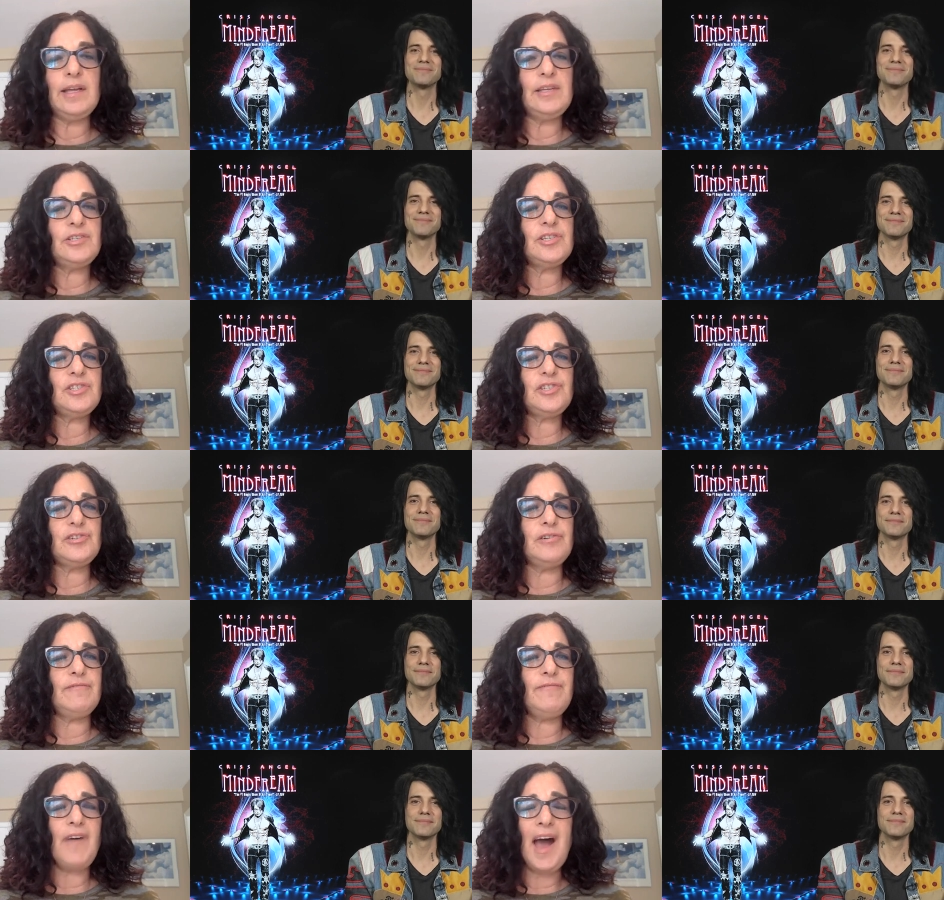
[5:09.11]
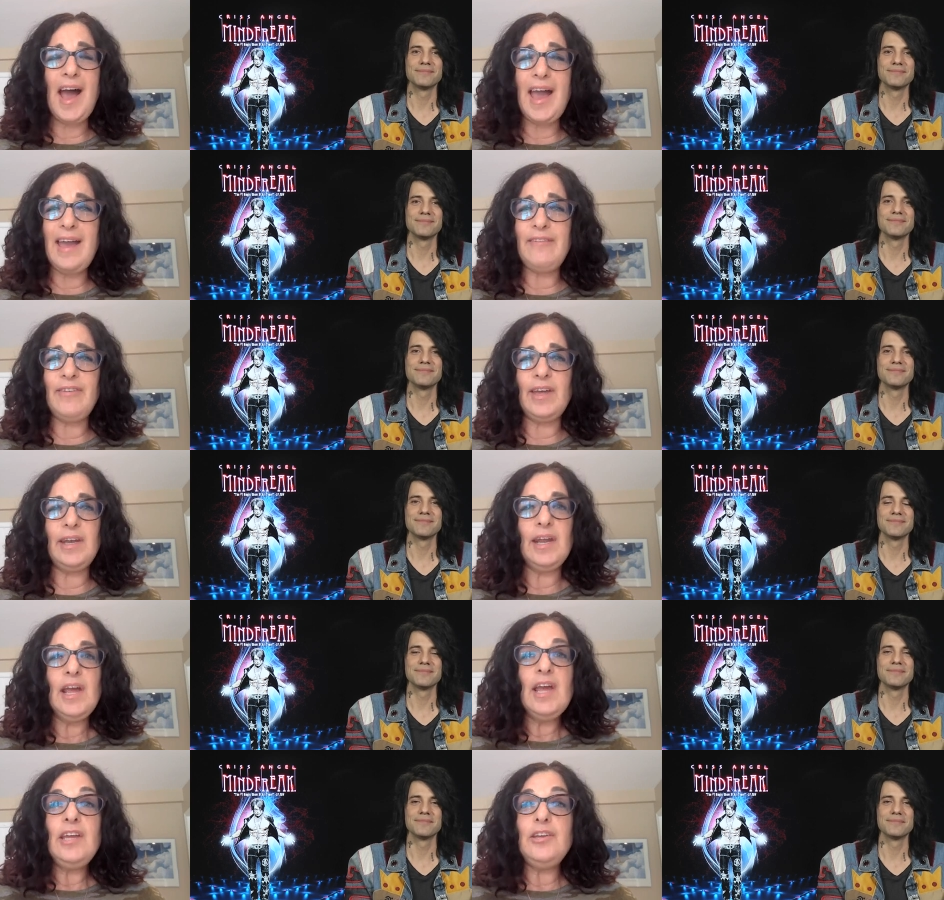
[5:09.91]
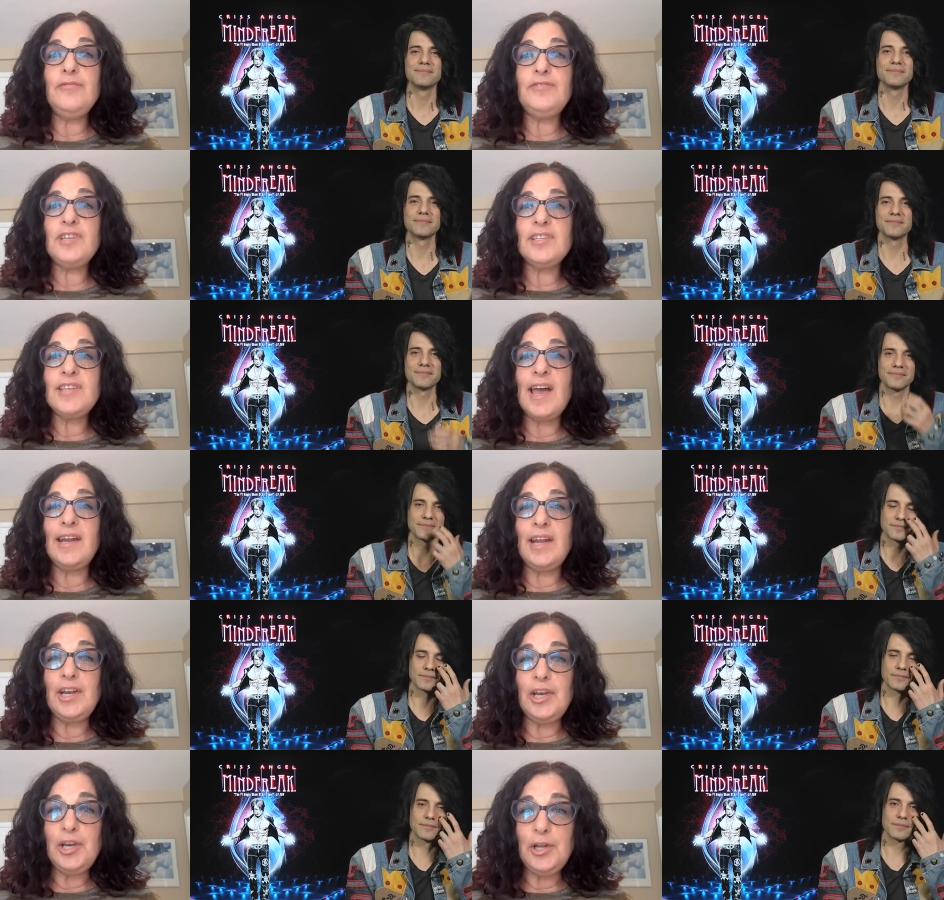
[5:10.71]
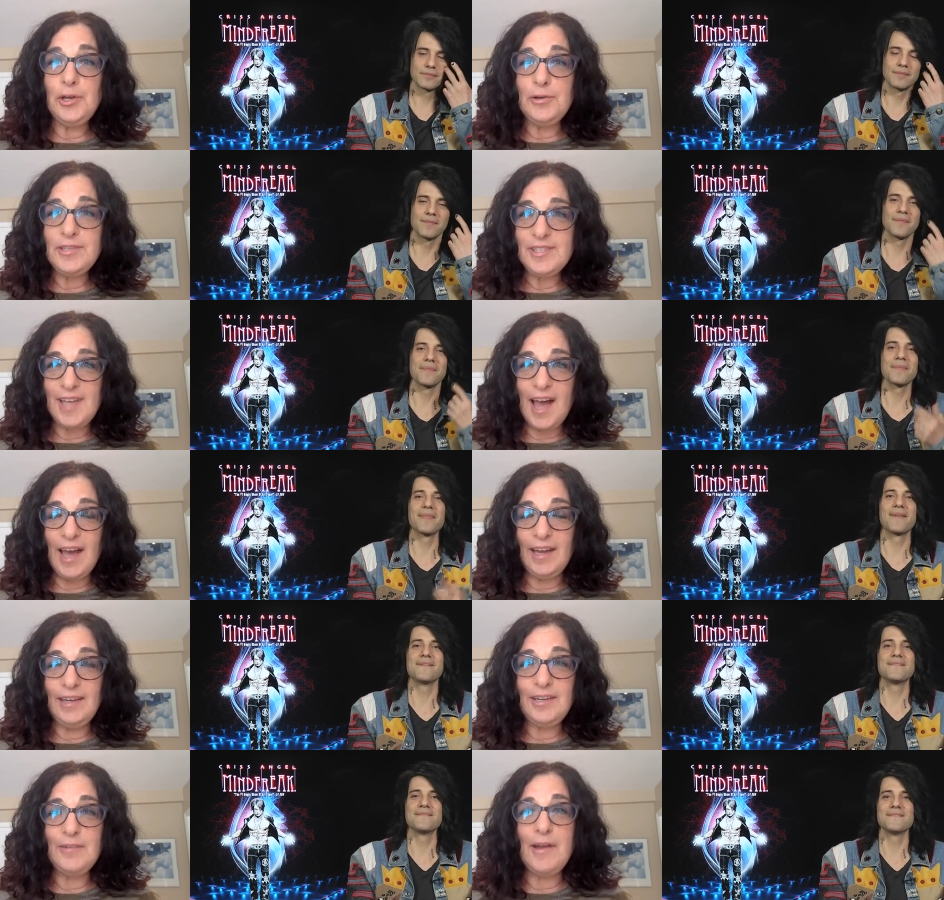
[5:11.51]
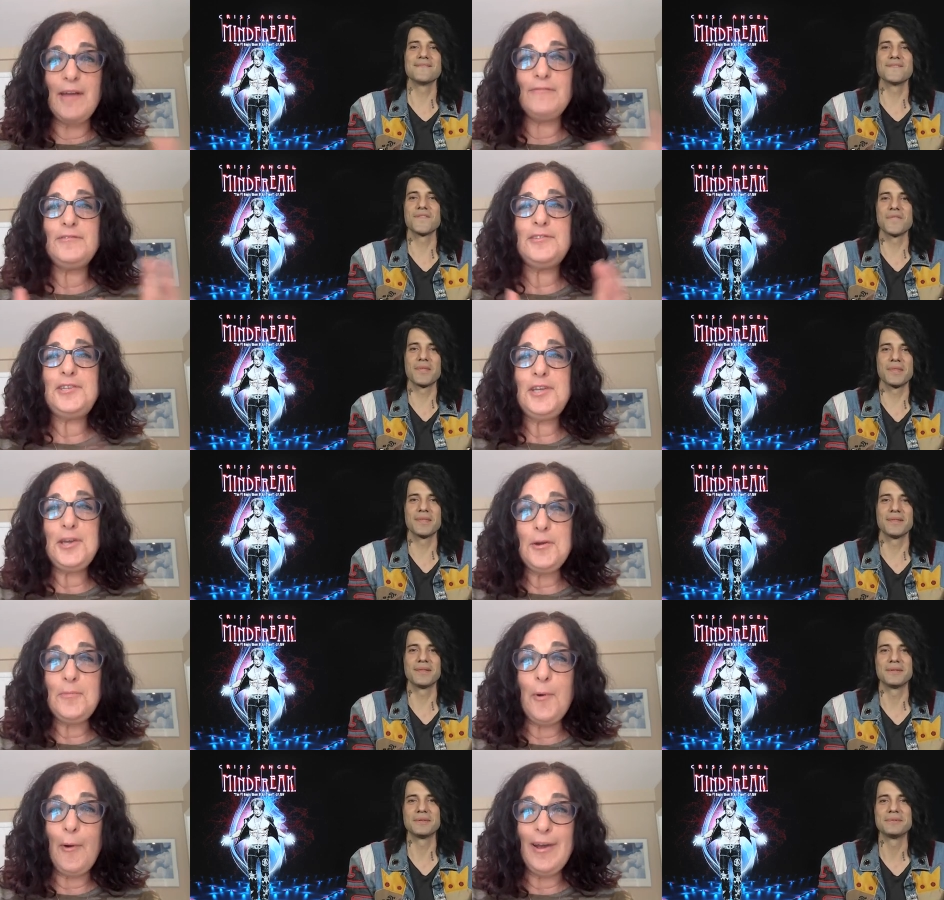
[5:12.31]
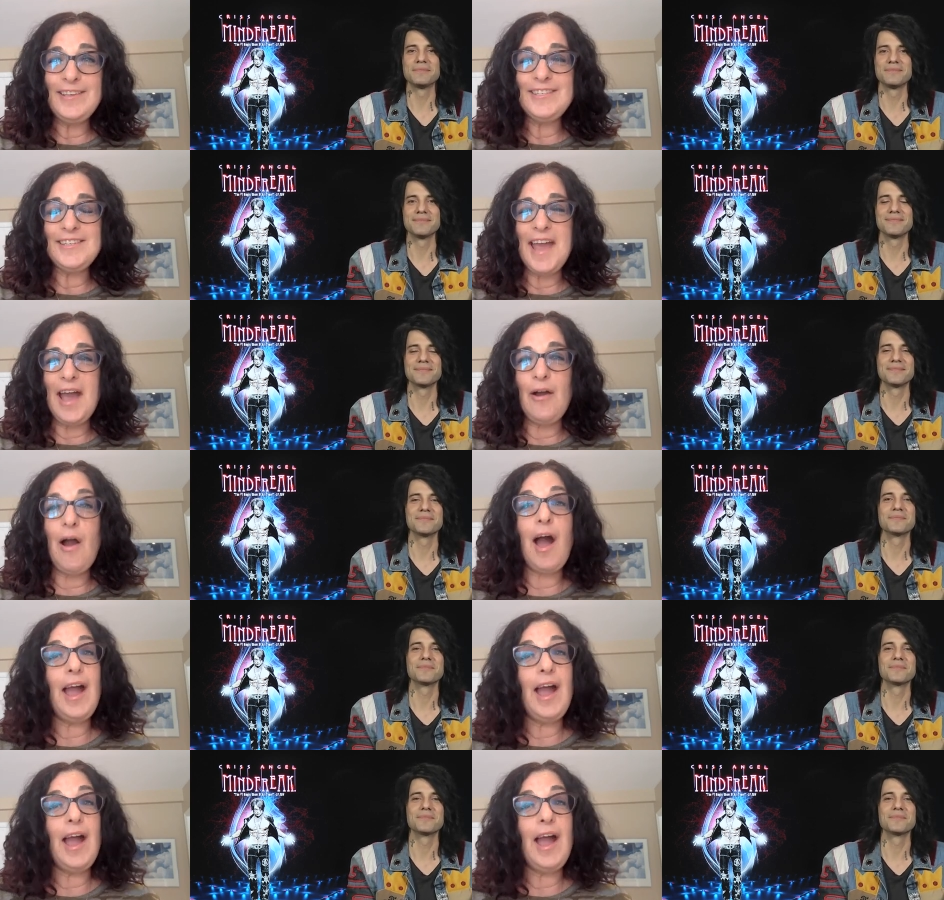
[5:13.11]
Speaker 1: He just turned five, and you've just had a new son. You have two boys now.